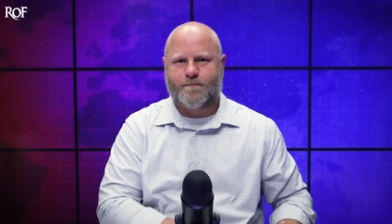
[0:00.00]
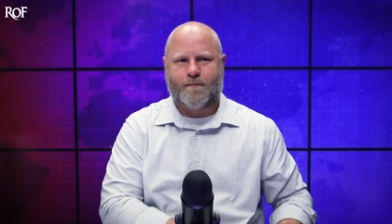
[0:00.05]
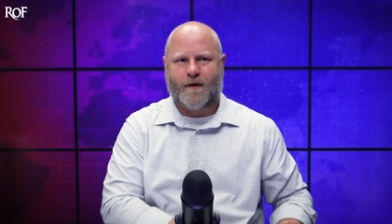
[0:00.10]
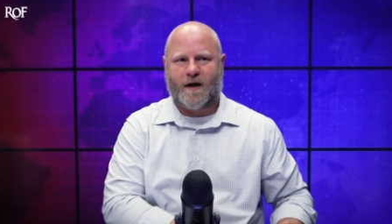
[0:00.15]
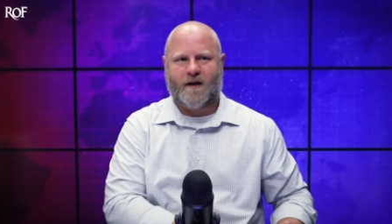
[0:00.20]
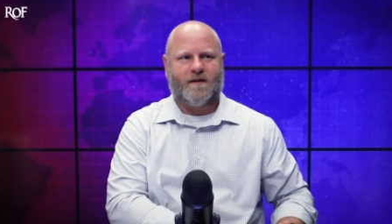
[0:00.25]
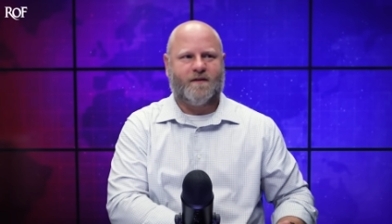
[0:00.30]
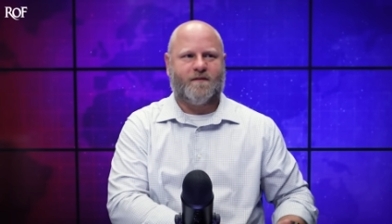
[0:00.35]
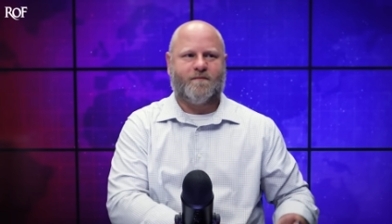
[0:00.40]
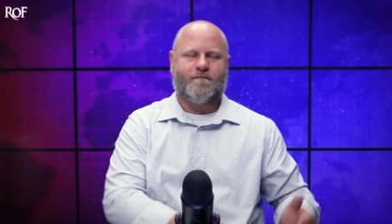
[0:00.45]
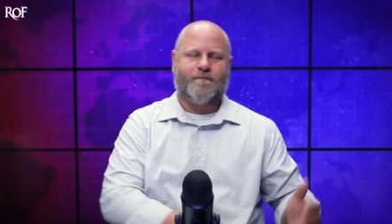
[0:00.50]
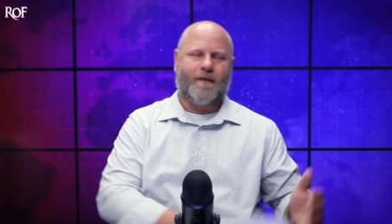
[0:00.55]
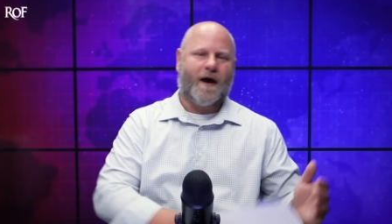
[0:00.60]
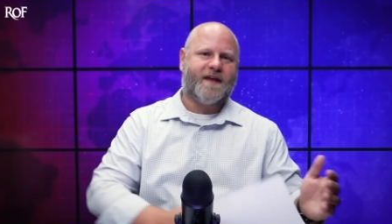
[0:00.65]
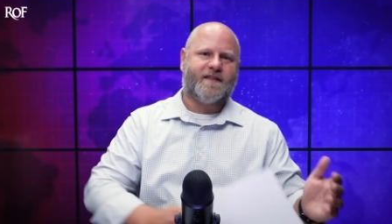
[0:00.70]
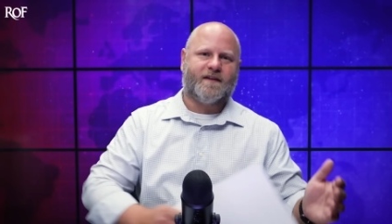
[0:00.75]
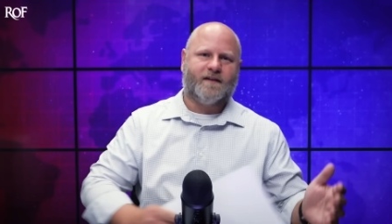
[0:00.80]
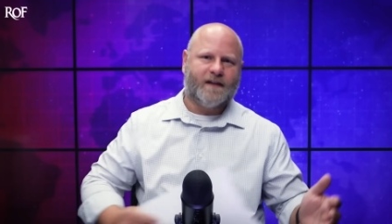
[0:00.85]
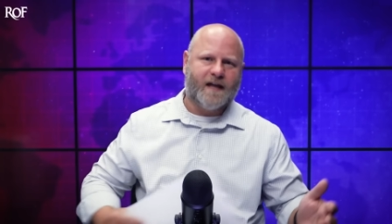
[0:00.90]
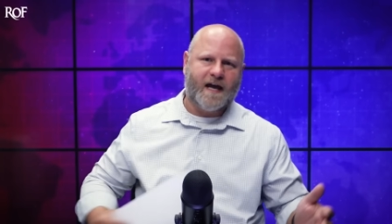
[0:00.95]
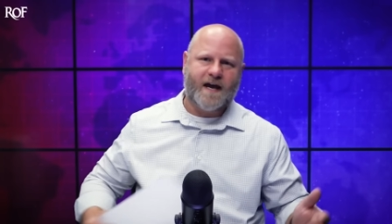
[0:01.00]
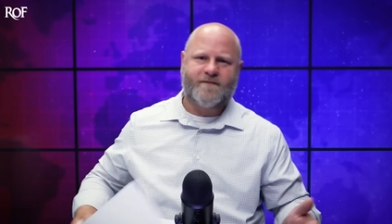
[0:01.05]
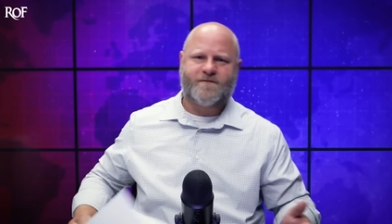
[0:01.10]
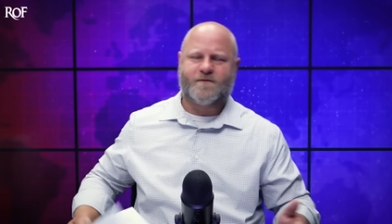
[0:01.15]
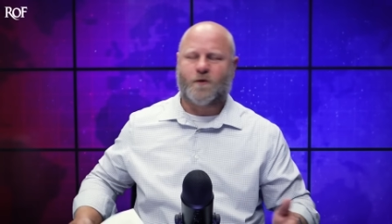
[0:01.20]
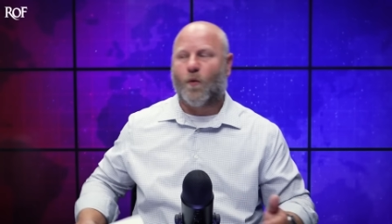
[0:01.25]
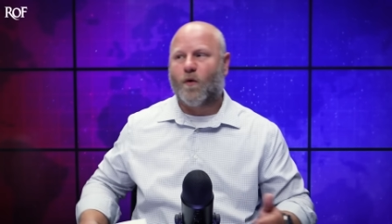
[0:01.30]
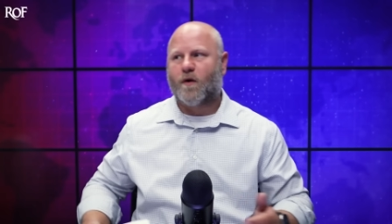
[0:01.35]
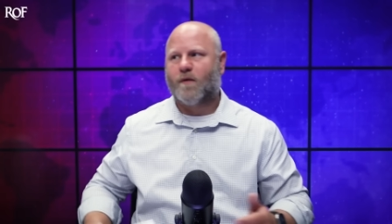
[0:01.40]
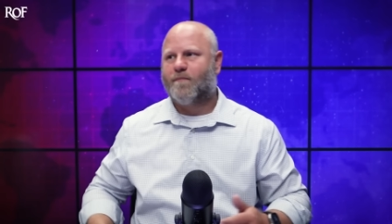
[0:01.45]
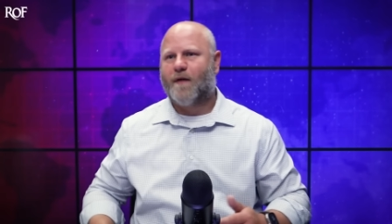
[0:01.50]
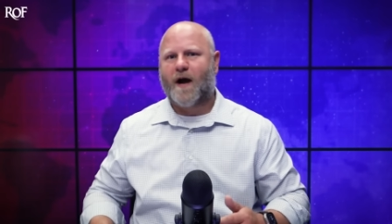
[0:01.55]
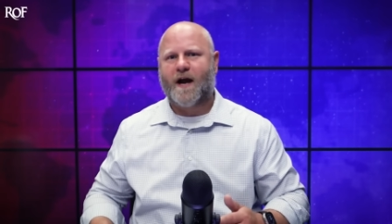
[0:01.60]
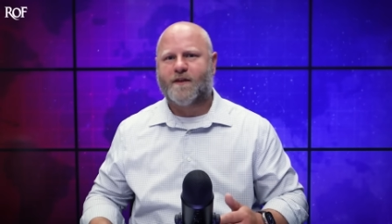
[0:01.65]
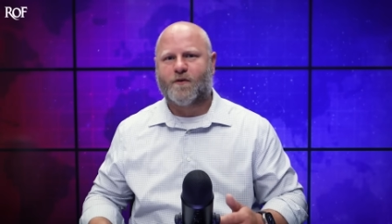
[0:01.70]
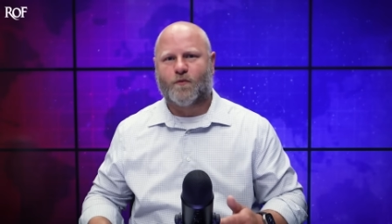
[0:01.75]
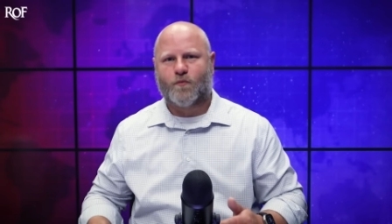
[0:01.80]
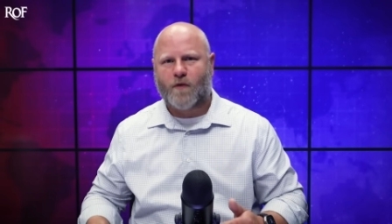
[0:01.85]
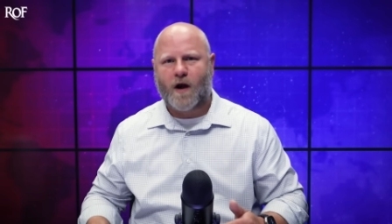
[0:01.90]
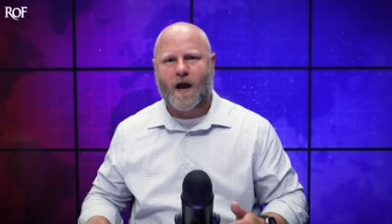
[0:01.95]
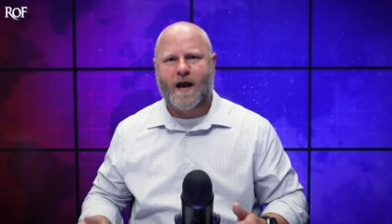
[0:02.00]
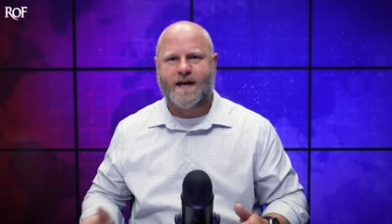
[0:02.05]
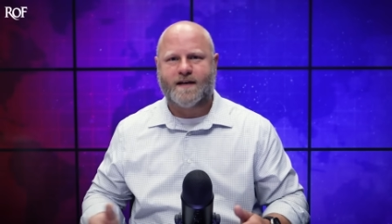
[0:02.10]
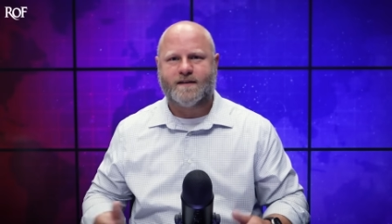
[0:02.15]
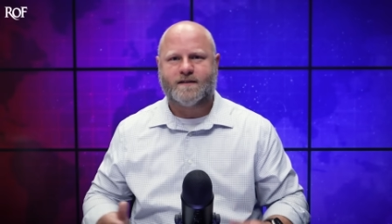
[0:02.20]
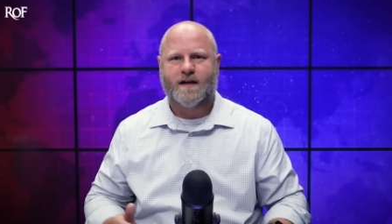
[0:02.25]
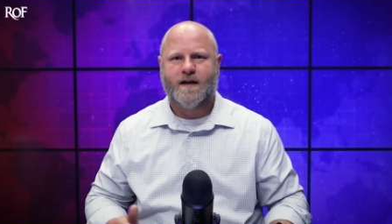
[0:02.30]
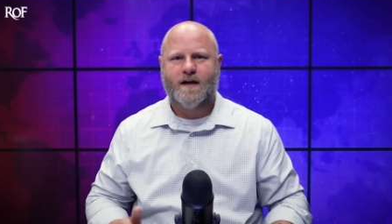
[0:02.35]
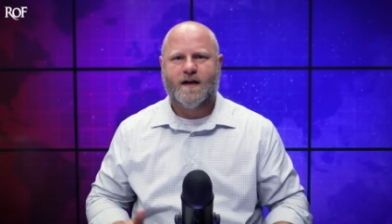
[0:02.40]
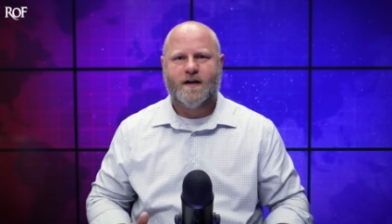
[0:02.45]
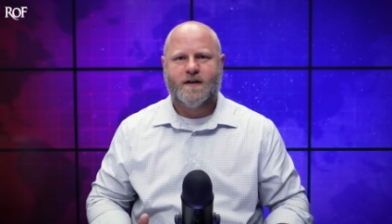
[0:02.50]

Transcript: by the left or by the right